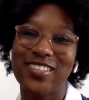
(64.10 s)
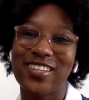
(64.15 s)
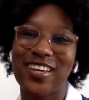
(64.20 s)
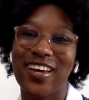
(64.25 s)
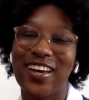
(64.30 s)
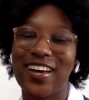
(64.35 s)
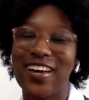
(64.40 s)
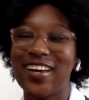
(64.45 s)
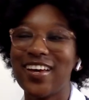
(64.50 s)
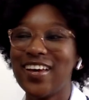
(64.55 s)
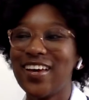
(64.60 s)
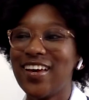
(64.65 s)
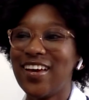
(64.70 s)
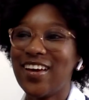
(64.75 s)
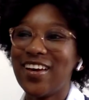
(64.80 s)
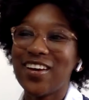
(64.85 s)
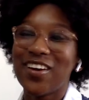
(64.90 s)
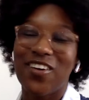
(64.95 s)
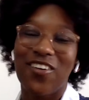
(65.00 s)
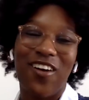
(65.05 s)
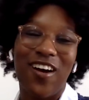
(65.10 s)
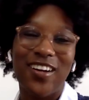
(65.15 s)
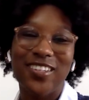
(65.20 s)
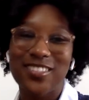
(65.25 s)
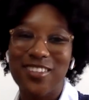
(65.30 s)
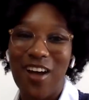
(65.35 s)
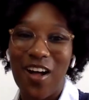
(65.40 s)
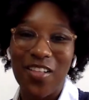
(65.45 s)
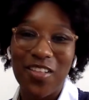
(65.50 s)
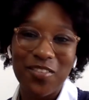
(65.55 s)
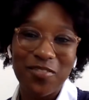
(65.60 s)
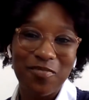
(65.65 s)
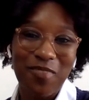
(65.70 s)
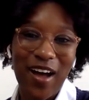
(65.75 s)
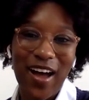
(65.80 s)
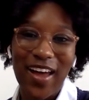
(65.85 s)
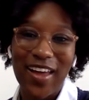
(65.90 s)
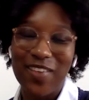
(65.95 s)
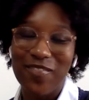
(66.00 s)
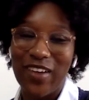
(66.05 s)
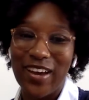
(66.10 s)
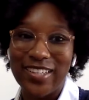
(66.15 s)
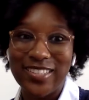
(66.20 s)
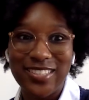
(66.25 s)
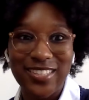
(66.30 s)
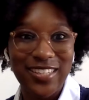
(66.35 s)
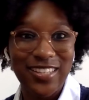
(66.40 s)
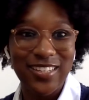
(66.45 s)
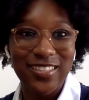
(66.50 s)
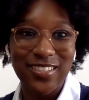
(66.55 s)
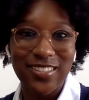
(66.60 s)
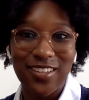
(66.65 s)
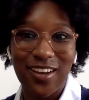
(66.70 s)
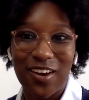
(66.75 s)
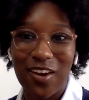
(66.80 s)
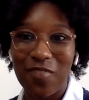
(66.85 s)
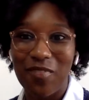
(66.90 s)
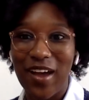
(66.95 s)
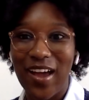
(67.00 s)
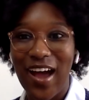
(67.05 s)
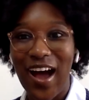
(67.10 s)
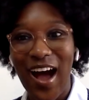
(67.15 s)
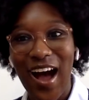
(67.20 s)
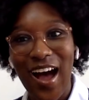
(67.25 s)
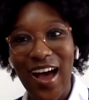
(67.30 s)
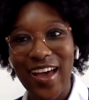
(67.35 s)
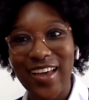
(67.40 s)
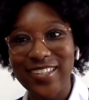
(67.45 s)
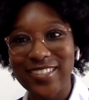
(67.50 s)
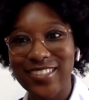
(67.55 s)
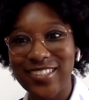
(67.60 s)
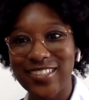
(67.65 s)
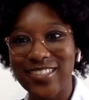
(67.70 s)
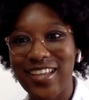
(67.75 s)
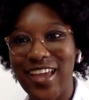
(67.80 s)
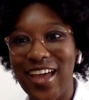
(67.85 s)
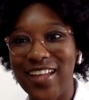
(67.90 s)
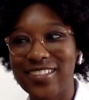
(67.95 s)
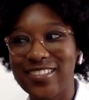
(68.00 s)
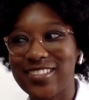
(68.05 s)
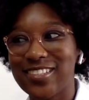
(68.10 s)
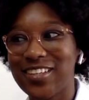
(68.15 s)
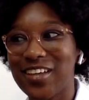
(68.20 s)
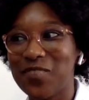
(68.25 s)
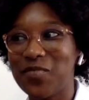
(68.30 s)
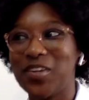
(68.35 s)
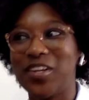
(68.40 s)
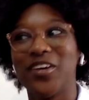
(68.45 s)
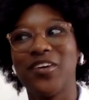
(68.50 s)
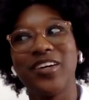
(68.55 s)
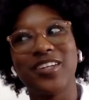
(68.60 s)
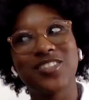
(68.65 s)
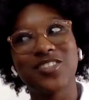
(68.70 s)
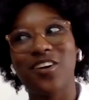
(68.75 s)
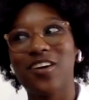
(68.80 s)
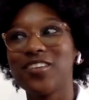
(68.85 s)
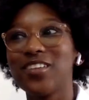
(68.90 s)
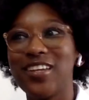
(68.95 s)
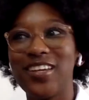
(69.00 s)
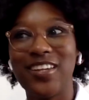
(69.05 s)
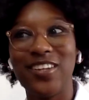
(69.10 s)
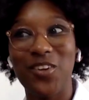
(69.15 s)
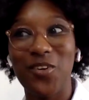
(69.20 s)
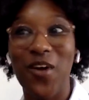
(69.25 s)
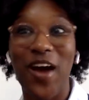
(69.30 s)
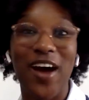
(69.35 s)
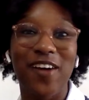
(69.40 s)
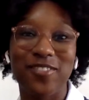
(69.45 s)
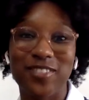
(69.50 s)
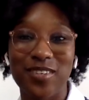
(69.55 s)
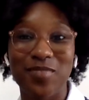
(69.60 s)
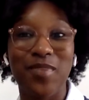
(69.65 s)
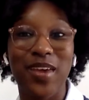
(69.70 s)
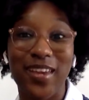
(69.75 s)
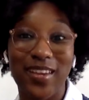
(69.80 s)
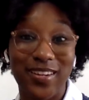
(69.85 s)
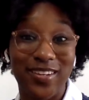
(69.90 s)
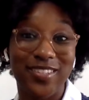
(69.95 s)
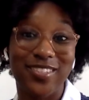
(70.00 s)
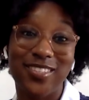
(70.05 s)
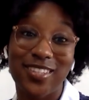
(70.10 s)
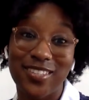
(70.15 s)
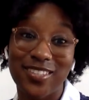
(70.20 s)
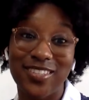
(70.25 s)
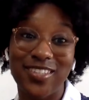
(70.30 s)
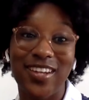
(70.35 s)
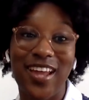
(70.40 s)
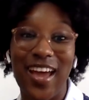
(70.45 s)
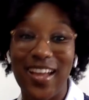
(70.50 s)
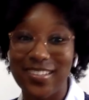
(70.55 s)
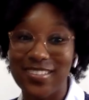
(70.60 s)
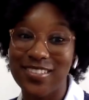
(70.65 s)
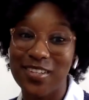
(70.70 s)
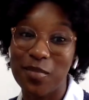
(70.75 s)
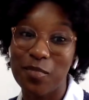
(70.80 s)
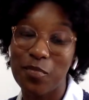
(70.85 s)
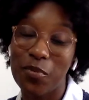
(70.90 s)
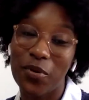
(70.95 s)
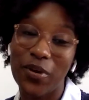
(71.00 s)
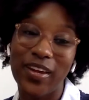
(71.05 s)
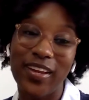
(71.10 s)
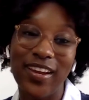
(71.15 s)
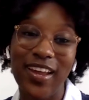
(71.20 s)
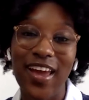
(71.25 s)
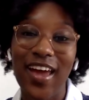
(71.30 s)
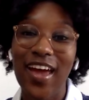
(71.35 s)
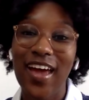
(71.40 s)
to cross all of my T's and dot all my I's, and she let me know, like, Charlene, you have to make a decision at some point.